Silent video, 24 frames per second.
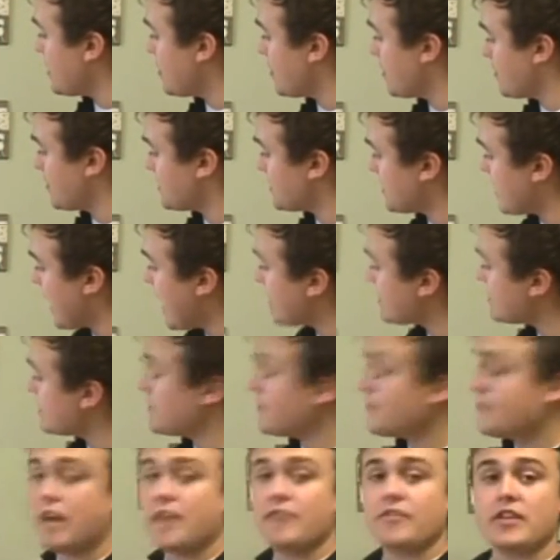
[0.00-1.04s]
thermostats.
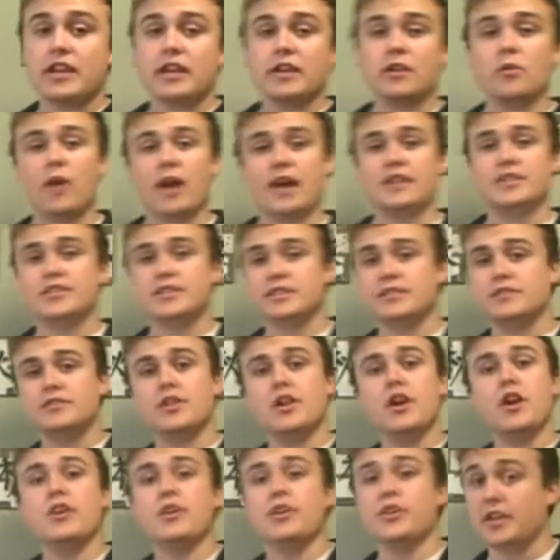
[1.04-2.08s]
If you have any questions,
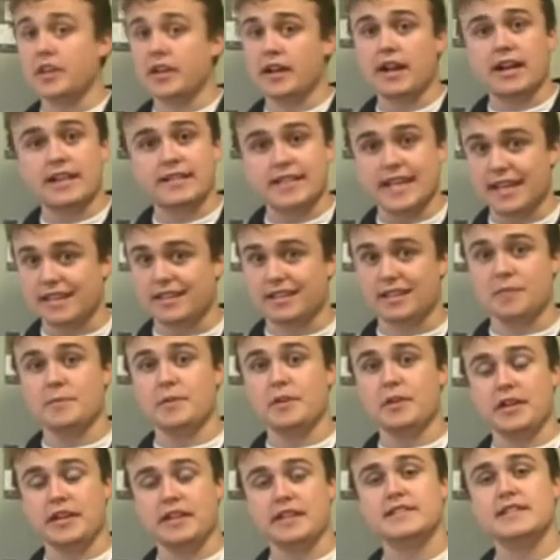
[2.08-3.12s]
you can contact the
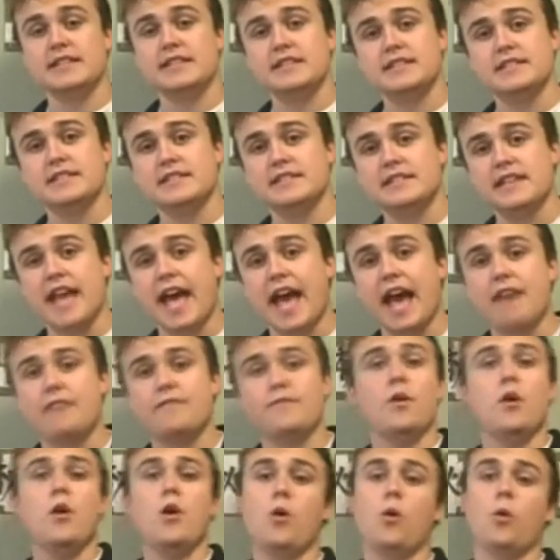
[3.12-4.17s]
community assistance staff
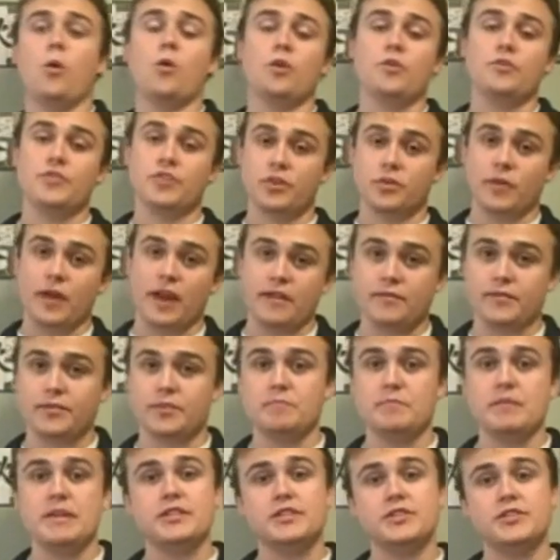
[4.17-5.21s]
or the Granville
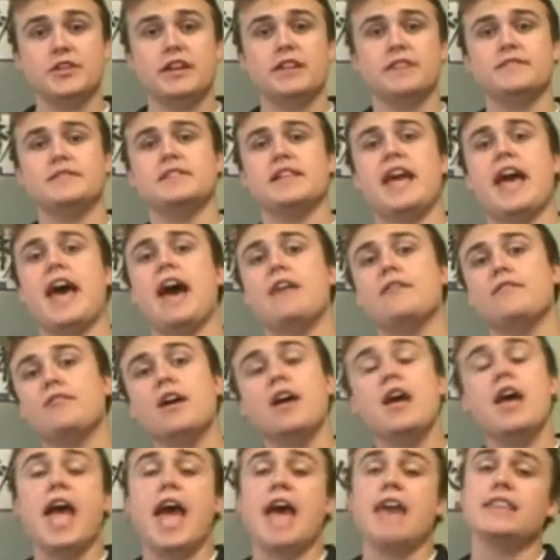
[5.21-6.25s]
administrative staff
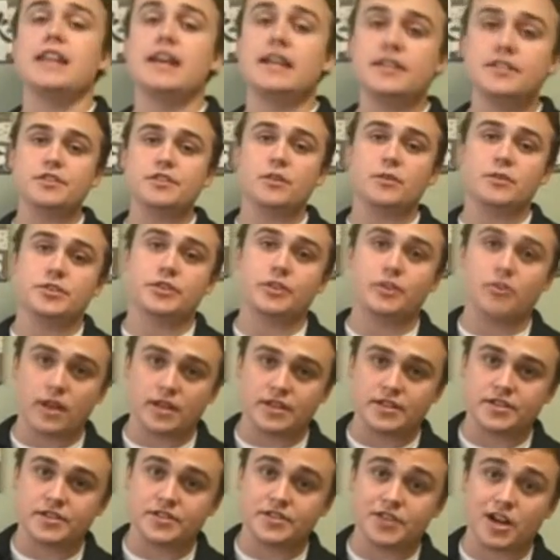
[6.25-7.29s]
and let know what your
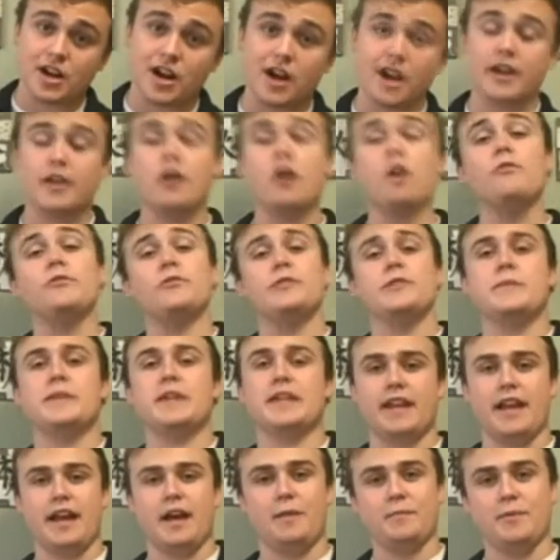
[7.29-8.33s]
questions are, and hopefully we
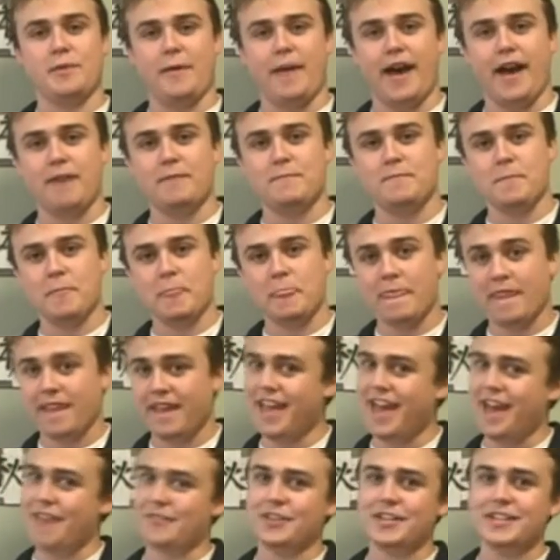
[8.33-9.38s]
can help you out.
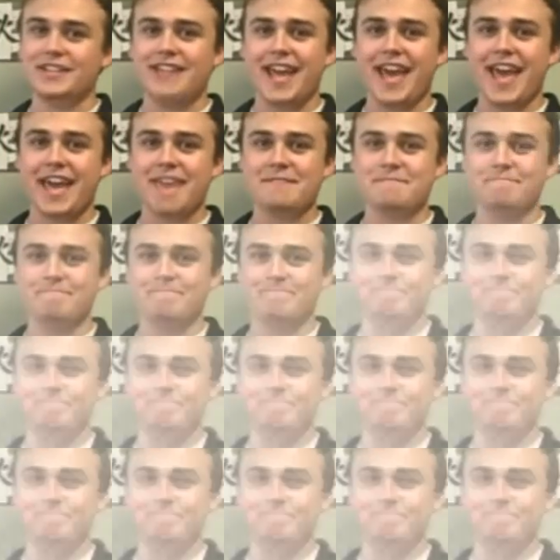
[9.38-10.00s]
Have a good day.